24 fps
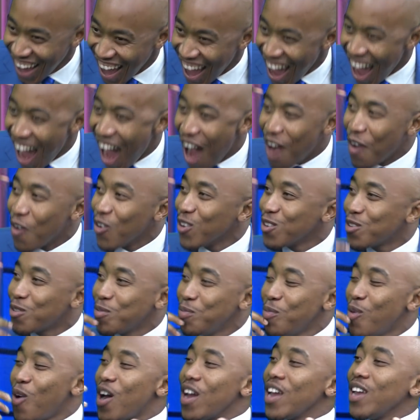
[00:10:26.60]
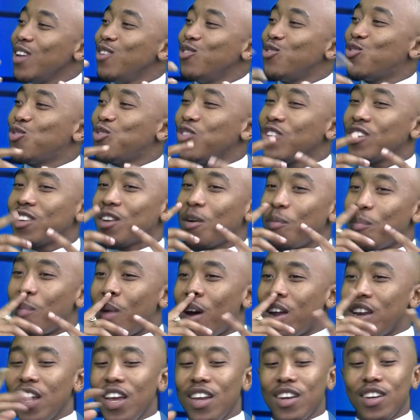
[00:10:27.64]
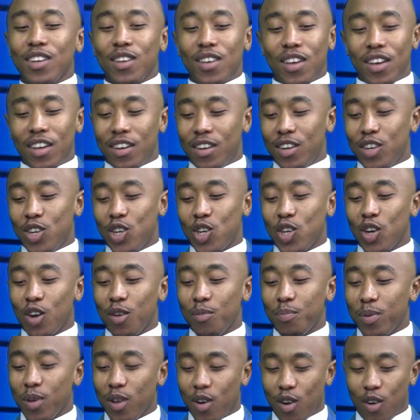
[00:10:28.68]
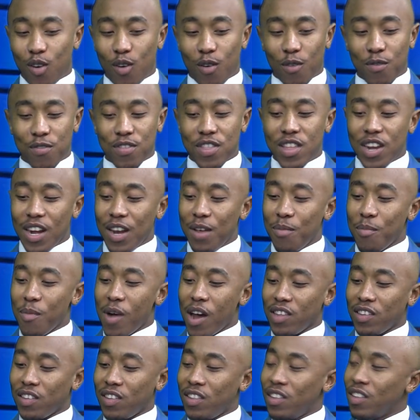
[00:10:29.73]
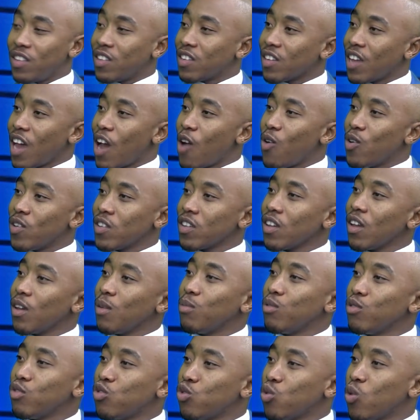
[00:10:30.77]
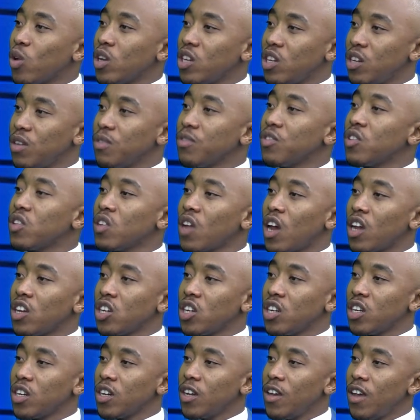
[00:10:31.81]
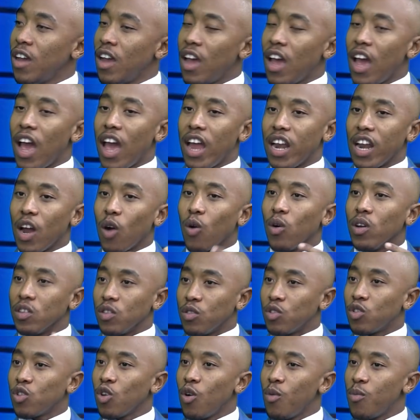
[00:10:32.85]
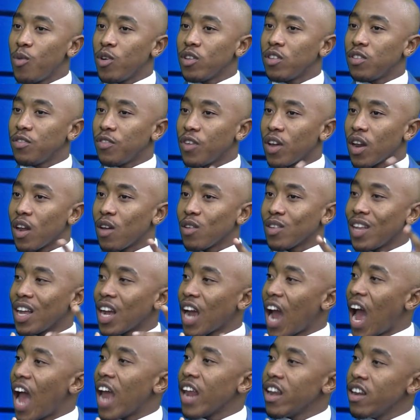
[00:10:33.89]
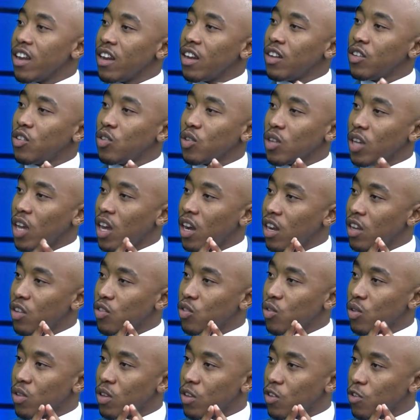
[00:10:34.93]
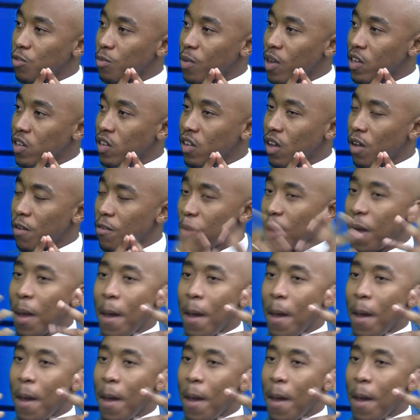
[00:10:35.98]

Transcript: Yeah. I was more intrigued about in a short period of 3 months, this guy was able to achieve such. And I was so motivated, I was like, I need to get into this myself.